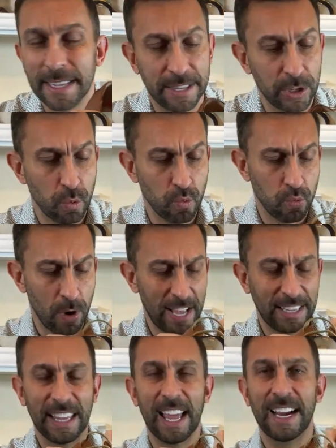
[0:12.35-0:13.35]
got this
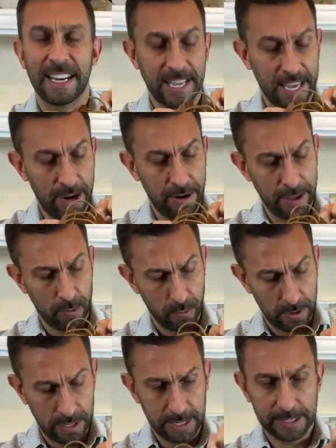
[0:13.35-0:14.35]
red lining here that
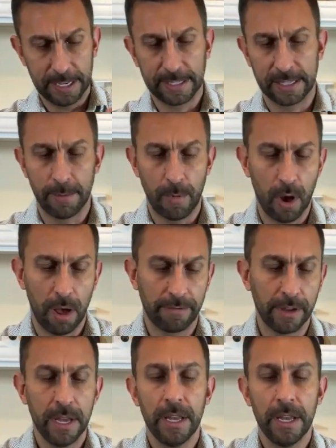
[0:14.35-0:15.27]
really sets them off.